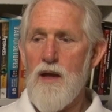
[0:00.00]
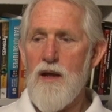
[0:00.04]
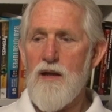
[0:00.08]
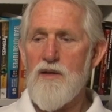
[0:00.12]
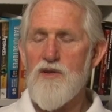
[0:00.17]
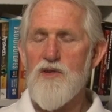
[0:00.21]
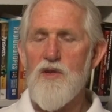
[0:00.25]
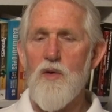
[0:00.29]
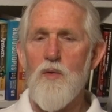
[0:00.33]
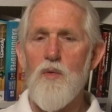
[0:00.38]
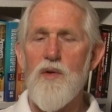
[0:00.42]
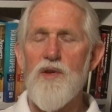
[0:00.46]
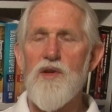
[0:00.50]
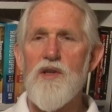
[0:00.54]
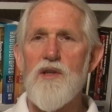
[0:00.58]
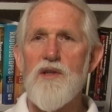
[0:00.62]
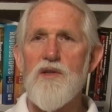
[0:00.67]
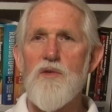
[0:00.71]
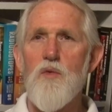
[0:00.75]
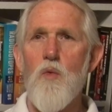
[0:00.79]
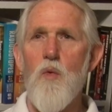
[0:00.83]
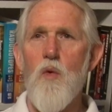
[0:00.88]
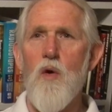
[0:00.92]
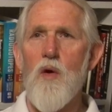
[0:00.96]
And so with
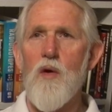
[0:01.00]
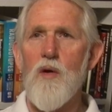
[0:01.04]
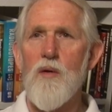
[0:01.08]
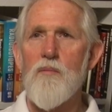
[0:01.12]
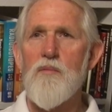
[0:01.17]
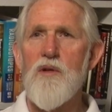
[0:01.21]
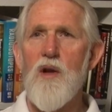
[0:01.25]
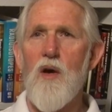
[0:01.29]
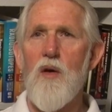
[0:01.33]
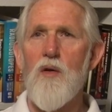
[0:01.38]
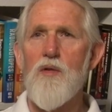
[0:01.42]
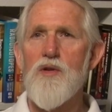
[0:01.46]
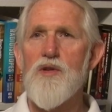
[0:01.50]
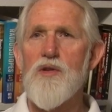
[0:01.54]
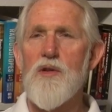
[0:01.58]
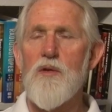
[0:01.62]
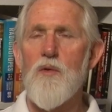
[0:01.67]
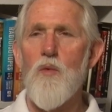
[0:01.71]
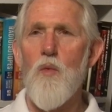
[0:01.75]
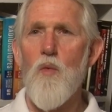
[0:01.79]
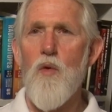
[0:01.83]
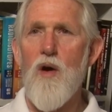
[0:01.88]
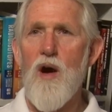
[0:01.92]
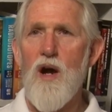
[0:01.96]
this warmed
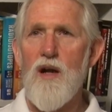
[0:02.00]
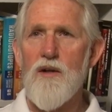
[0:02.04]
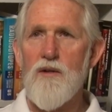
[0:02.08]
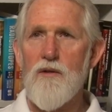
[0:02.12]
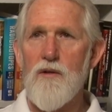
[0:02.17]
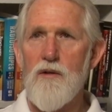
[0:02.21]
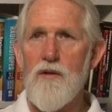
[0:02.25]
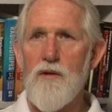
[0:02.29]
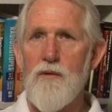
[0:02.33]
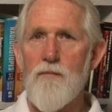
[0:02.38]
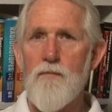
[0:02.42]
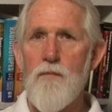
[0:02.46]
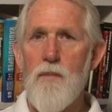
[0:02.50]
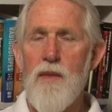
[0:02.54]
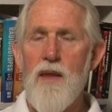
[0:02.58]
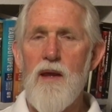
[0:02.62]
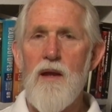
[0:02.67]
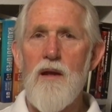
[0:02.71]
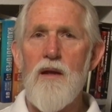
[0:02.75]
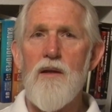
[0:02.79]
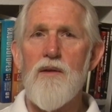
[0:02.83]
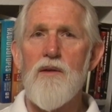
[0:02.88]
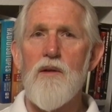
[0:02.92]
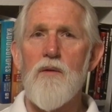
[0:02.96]
ocean water,
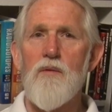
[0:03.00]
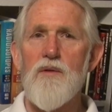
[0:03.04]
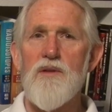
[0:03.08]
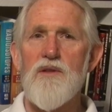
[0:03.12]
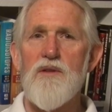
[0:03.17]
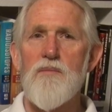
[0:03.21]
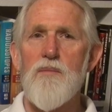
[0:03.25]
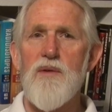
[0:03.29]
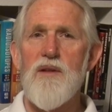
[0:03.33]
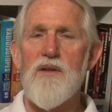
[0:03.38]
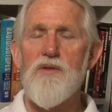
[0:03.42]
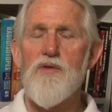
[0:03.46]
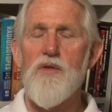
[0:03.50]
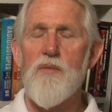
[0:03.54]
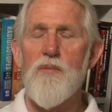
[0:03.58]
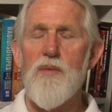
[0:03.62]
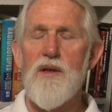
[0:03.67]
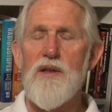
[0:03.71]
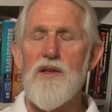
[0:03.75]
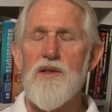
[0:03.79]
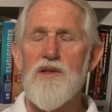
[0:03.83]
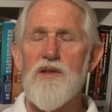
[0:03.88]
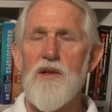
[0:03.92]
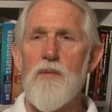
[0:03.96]
there was to be a
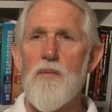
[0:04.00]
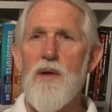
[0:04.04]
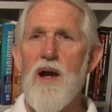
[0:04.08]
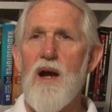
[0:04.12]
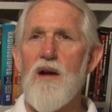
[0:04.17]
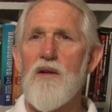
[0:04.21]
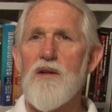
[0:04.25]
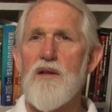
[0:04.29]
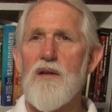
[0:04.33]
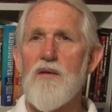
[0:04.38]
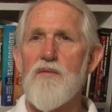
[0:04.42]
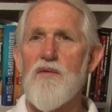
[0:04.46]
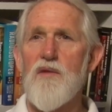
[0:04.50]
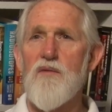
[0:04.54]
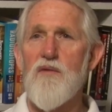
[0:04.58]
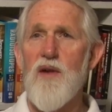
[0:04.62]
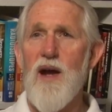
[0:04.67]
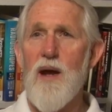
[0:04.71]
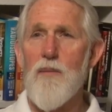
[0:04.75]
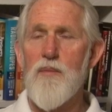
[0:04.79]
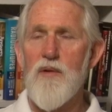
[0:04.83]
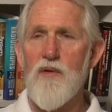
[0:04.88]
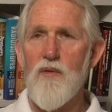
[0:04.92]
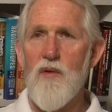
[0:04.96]
tremendous amount of
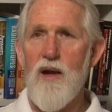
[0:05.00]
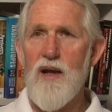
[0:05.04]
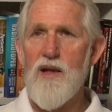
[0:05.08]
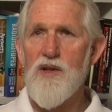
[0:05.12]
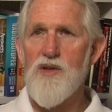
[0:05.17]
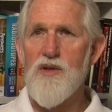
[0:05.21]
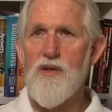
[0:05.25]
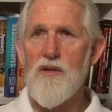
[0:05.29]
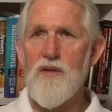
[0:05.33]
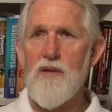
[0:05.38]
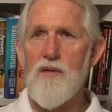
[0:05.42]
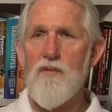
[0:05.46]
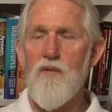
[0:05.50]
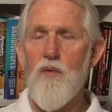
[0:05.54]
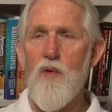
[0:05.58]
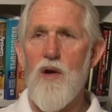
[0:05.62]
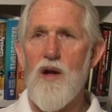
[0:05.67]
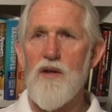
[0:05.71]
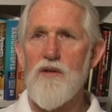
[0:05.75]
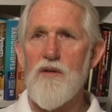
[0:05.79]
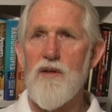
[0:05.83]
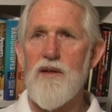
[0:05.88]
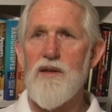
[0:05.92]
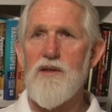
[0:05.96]
evaporation of
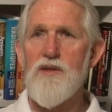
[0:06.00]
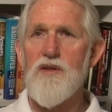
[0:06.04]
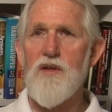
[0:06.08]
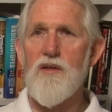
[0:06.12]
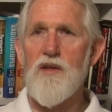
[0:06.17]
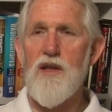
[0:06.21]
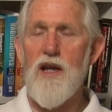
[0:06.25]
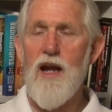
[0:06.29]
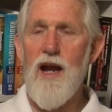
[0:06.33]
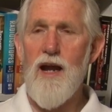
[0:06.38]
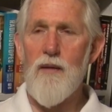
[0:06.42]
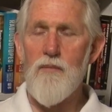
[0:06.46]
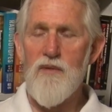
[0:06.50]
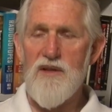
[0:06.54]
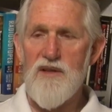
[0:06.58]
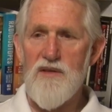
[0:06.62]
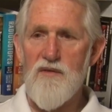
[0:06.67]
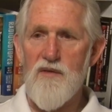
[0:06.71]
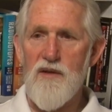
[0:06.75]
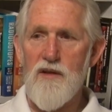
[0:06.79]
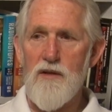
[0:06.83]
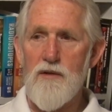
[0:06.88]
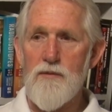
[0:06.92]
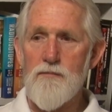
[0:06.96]
water into the
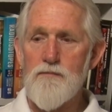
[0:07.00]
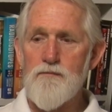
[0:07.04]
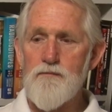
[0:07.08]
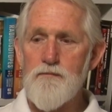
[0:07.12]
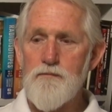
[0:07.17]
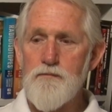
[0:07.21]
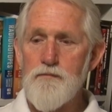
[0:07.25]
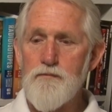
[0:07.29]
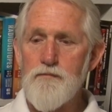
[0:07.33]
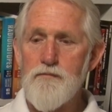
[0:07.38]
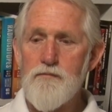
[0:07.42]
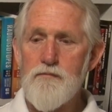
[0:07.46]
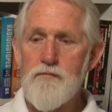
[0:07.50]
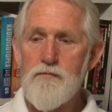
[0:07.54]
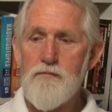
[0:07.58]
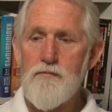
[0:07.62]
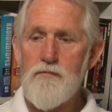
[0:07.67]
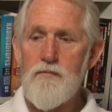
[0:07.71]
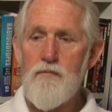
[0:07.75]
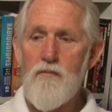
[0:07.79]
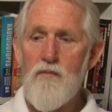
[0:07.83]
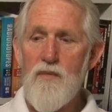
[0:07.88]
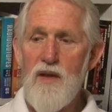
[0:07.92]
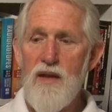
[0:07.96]
atmosphere
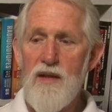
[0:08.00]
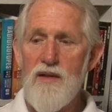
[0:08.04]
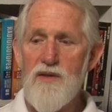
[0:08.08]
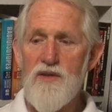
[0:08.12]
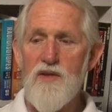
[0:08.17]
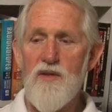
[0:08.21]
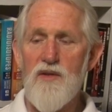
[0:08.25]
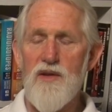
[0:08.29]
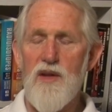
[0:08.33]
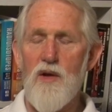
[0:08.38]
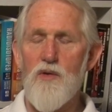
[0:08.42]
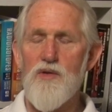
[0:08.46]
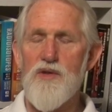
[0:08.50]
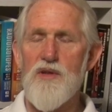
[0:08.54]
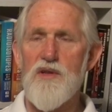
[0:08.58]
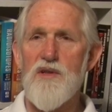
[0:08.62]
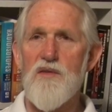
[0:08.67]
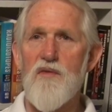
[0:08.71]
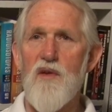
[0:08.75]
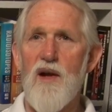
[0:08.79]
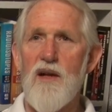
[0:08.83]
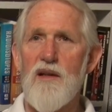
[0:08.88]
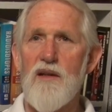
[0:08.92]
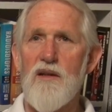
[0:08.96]
until the
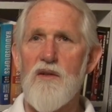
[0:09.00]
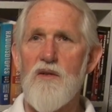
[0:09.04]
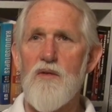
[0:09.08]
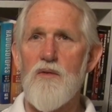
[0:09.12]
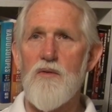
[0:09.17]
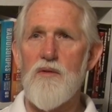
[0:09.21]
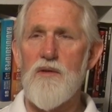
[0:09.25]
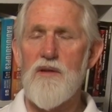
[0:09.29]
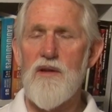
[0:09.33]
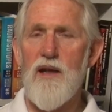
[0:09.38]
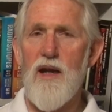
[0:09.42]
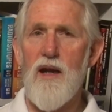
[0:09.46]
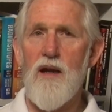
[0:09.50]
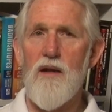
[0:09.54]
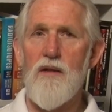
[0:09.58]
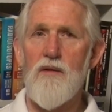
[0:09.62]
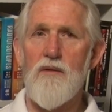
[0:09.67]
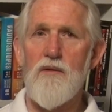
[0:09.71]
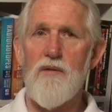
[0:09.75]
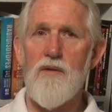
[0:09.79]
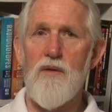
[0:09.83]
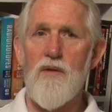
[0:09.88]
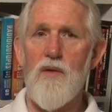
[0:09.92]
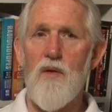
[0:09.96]
oceans finally cooled
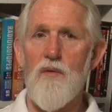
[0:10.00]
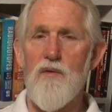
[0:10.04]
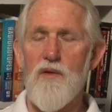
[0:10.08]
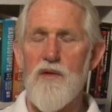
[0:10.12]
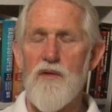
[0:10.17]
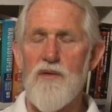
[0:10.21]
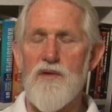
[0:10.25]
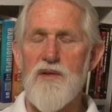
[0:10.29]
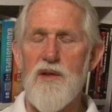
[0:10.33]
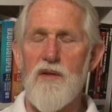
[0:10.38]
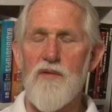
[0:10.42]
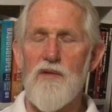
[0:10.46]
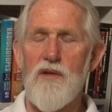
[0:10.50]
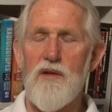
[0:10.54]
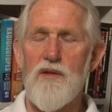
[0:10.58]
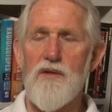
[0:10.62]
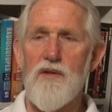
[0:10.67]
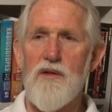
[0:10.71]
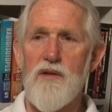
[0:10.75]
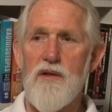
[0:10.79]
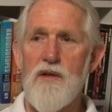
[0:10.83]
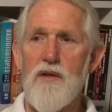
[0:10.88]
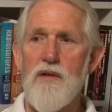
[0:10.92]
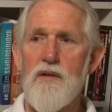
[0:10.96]
down over several
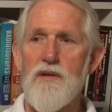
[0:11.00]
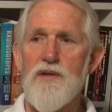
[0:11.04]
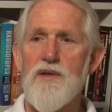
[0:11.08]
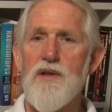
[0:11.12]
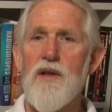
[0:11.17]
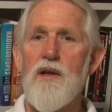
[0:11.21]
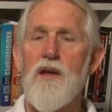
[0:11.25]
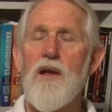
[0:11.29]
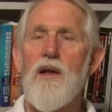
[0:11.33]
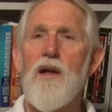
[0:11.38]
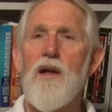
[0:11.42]
hundred years.